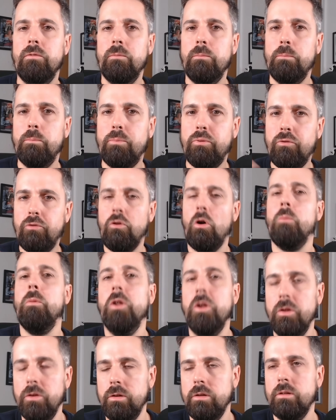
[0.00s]

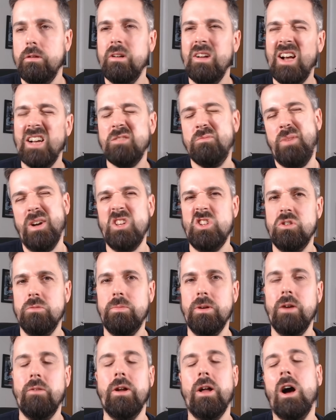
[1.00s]
prominent, as bass should
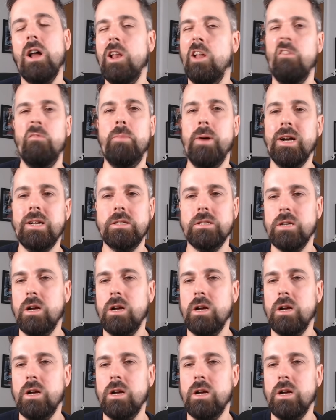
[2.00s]
be. I mean, I love bass.